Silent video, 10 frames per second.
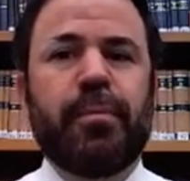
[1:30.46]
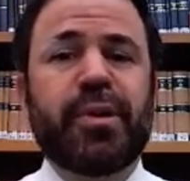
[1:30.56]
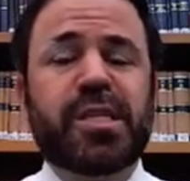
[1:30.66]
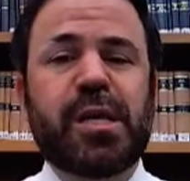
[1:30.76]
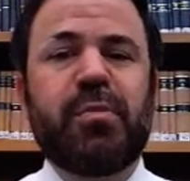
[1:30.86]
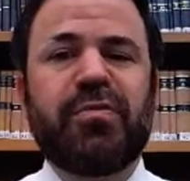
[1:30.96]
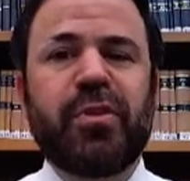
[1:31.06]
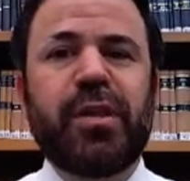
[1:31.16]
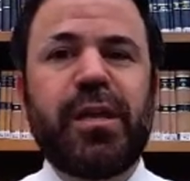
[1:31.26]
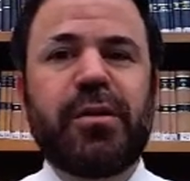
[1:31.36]
But some of
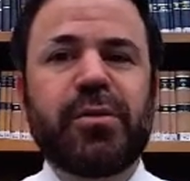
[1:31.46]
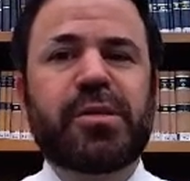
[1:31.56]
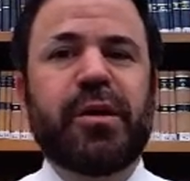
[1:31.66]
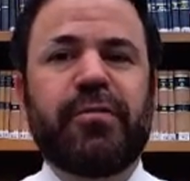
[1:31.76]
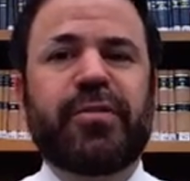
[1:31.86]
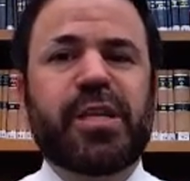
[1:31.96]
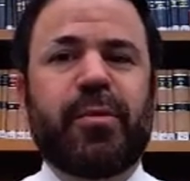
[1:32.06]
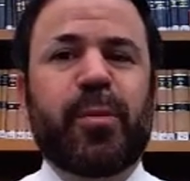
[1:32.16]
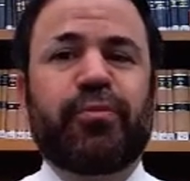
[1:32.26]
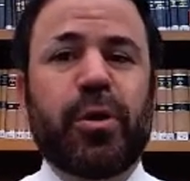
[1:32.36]
the leaders of some
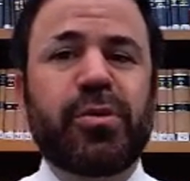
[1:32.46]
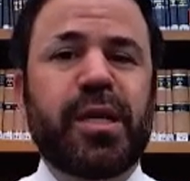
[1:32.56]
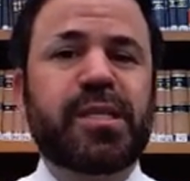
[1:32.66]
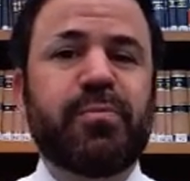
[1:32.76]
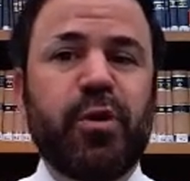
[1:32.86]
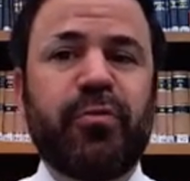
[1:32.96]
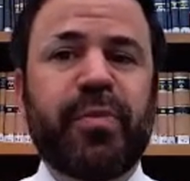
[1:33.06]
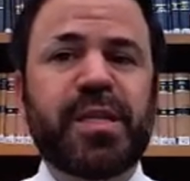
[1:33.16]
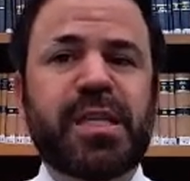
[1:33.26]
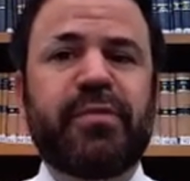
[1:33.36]
of the protest
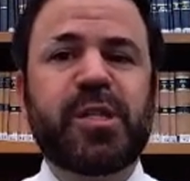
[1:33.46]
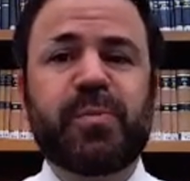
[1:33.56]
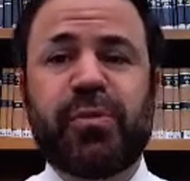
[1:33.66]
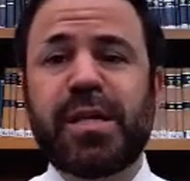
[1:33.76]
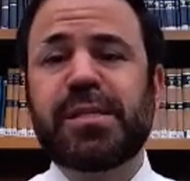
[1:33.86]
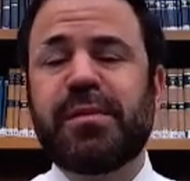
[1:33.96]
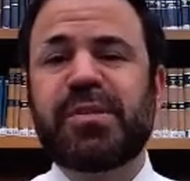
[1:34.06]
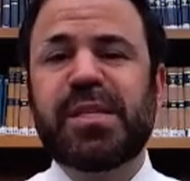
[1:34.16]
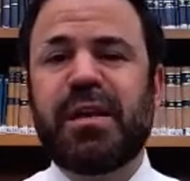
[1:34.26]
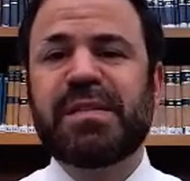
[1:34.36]
movements have expressed
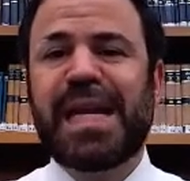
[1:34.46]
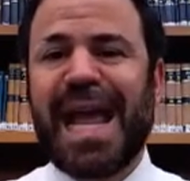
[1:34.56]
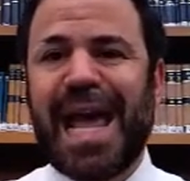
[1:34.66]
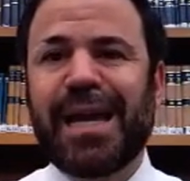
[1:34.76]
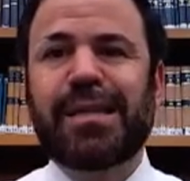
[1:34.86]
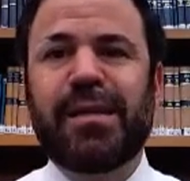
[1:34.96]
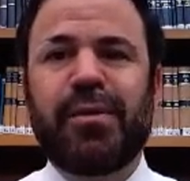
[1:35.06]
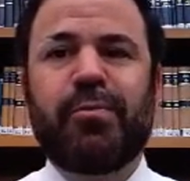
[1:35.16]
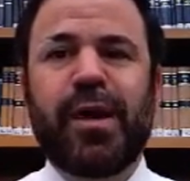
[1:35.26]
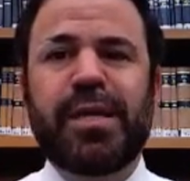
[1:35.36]
themselves and acted
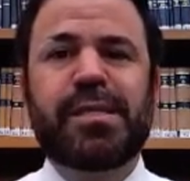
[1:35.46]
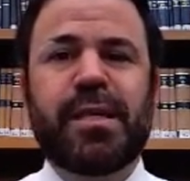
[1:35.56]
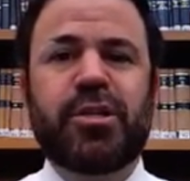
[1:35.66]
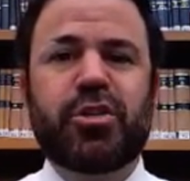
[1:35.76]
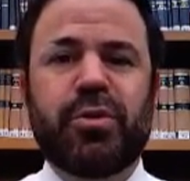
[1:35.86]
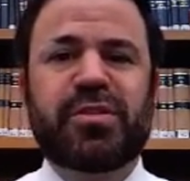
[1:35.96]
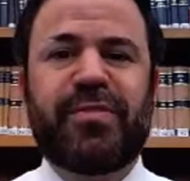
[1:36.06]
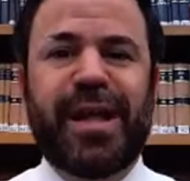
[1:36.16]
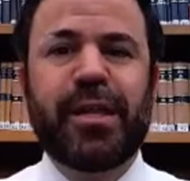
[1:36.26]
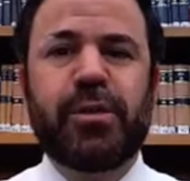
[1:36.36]
in ways that Jewish
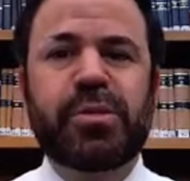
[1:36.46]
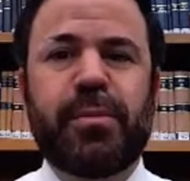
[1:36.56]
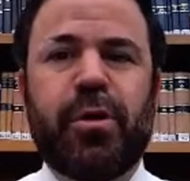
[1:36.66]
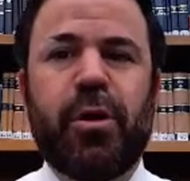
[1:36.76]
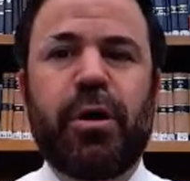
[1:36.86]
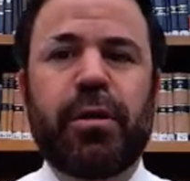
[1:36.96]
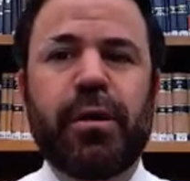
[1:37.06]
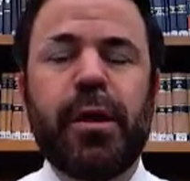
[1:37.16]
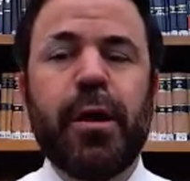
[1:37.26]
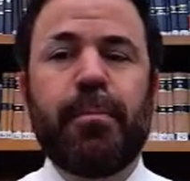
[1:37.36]
values
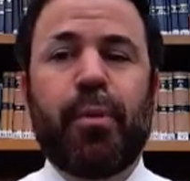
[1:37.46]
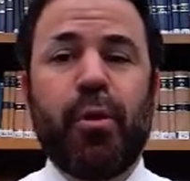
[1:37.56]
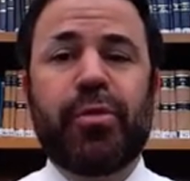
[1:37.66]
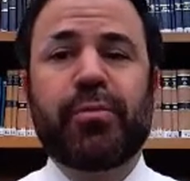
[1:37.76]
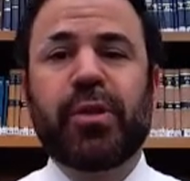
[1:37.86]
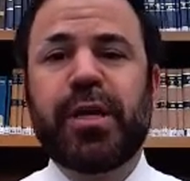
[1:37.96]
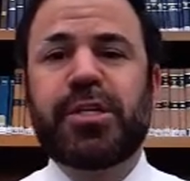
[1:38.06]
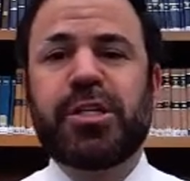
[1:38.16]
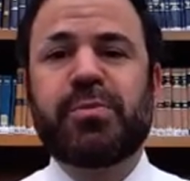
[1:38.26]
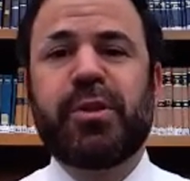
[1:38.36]
abhor, both in
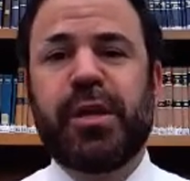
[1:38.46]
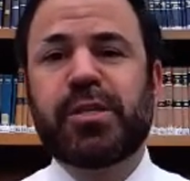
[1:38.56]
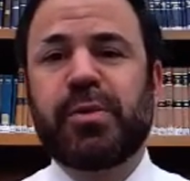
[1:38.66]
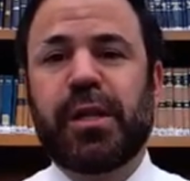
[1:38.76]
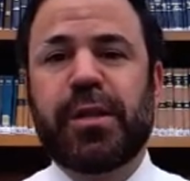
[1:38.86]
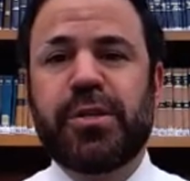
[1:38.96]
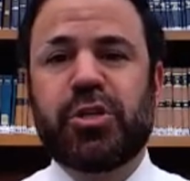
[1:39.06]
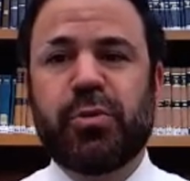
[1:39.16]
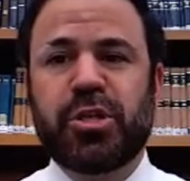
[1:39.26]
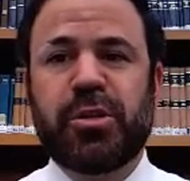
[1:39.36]
relations with Israel and the
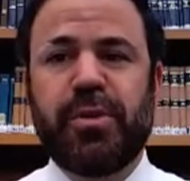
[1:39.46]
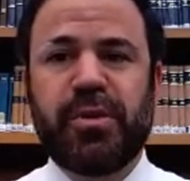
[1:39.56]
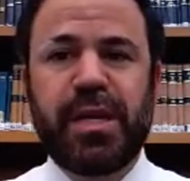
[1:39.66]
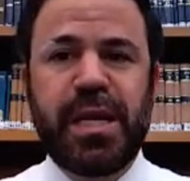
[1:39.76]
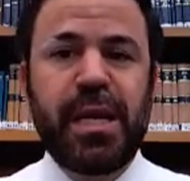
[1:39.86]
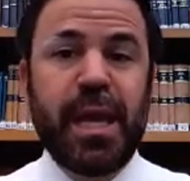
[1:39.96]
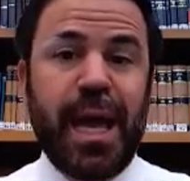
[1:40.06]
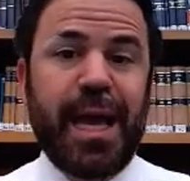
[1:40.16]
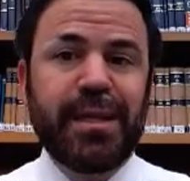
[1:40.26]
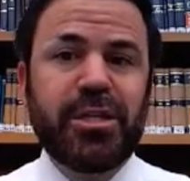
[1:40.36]
Jewish community,
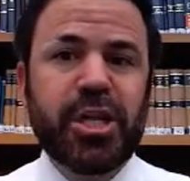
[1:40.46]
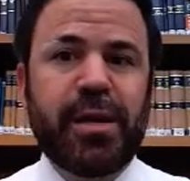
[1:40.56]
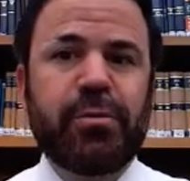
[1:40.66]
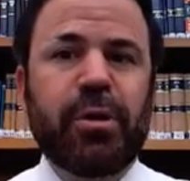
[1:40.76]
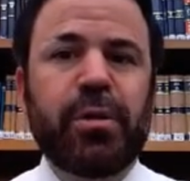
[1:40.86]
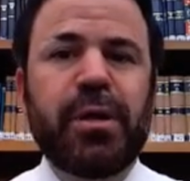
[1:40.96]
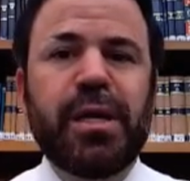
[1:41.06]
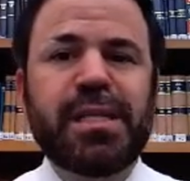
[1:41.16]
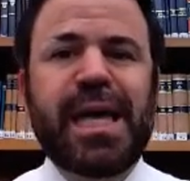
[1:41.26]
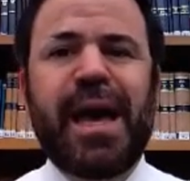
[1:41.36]
and in general.
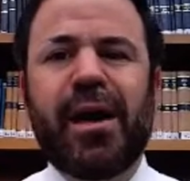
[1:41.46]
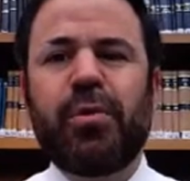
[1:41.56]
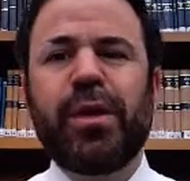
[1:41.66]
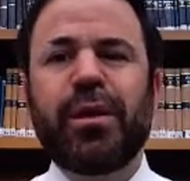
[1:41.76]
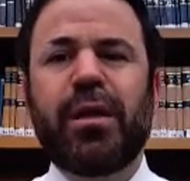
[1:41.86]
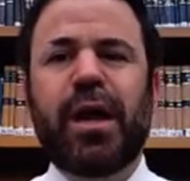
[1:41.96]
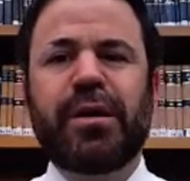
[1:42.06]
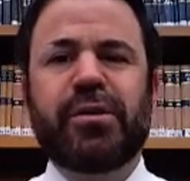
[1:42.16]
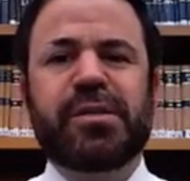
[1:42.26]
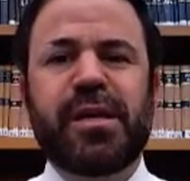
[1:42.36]
So how do we
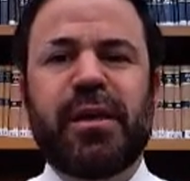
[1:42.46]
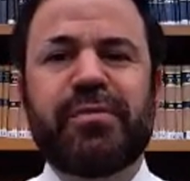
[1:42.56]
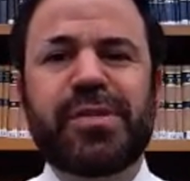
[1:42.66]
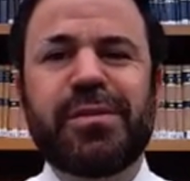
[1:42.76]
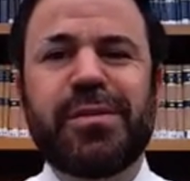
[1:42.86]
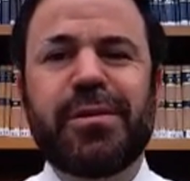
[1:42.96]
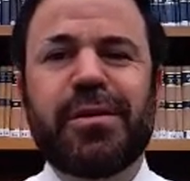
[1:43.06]
align ourselves?